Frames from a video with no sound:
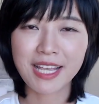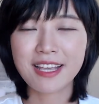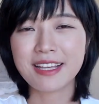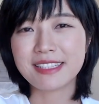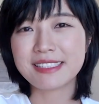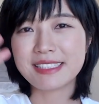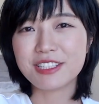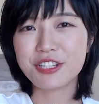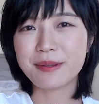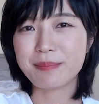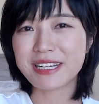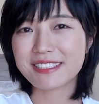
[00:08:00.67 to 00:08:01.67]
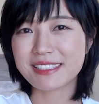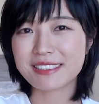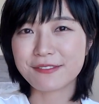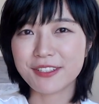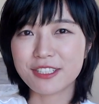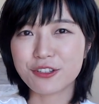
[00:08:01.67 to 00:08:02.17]
See you in my
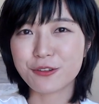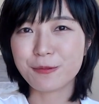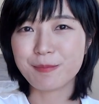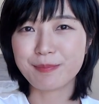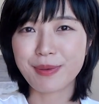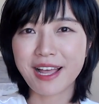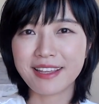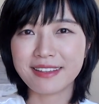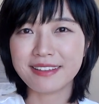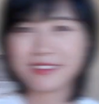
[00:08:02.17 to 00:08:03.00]
next video. Bye!